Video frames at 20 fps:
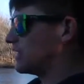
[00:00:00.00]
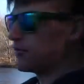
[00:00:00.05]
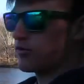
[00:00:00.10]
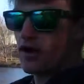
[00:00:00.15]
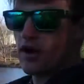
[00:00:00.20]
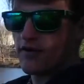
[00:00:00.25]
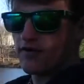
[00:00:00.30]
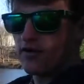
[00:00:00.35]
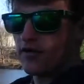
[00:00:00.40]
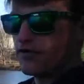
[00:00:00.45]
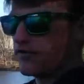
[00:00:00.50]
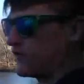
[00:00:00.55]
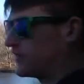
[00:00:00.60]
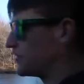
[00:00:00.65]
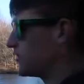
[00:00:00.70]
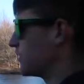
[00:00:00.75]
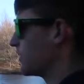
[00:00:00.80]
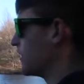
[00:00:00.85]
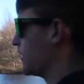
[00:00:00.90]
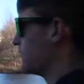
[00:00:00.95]
take wherever you
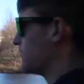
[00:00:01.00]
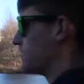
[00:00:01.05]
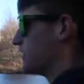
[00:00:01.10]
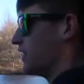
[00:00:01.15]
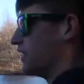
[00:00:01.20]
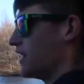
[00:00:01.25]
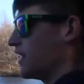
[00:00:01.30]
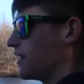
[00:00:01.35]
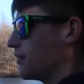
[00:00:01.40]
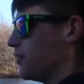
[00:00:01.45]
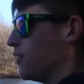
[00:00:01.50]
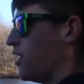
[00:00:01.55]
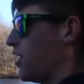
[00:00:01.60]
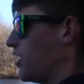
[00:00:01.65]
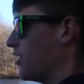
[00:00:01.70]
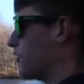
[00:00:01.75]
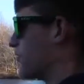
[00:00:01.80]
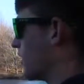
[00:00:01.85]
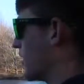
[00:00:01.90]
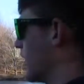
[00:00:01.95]
fish. I don't care if it's a lake, a
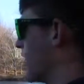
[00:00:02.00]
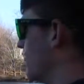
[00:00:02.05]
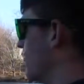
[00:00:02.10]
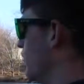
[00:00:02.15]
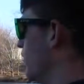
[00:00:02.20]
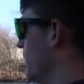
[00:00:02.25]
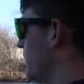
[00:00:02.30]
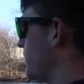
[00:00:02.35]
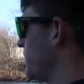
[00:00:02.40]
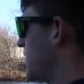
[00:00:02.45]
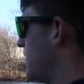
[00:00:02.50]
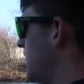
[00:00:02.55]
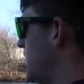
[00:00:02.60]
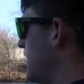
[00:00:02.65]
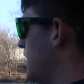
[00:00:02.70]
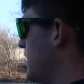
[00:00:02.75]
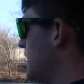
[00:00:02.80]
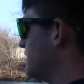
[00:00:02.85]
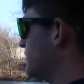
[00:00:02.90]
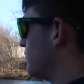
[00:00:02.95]
pond, wherever.
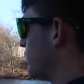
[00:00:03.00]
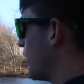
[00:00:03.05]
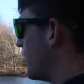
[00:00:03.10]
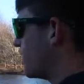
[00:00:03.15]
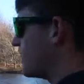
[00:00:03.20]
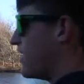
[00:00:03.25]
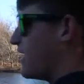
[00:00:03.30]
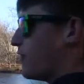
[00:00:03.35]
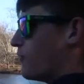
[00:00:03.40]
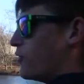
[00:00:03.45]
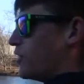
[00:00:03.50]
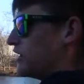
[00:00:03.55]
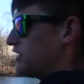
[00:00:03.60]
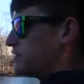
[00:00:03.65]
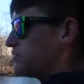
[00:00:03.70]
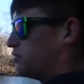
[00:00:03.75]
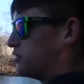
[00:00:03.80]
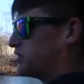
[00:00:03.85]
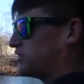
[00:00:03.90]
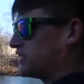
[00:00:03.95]
Is wherever that
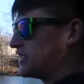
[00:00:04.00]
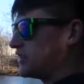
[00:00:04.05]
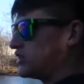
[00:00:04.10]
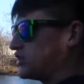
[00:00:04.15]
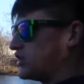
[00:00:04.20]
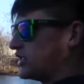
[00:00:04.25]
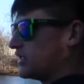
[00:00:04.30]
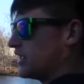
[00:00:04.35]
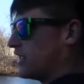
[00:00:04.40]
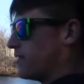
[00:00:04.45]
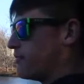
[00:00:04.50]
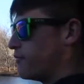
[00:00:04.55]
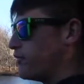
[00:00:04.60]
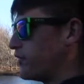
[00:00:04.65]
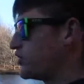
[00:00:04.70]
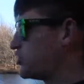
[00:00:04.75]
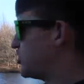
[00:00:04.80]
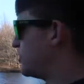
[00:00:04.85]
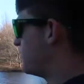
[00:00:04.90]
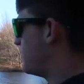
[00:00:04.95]
wind's positioned and
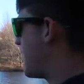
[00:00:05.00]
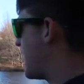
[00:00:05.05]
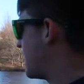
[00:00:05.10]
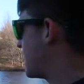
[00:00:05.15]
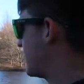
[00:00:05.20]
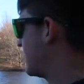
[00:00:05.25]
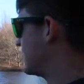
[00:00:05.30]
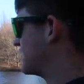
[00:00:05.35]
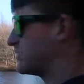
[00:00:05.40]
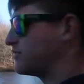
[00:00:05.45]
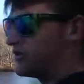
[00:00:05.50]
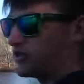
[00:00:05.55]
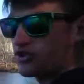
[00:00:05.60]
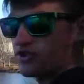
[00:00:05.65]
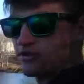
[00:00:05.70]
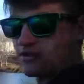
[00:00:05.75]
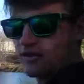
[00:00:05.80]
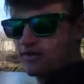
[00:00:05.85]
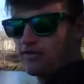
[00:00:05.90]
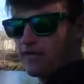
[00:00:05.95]
pushing back in,
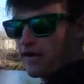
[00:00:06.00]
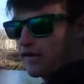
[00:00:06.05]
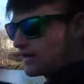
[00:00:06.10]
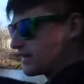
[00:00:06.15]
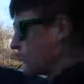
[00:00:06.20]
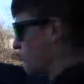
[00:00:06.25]
especially when you find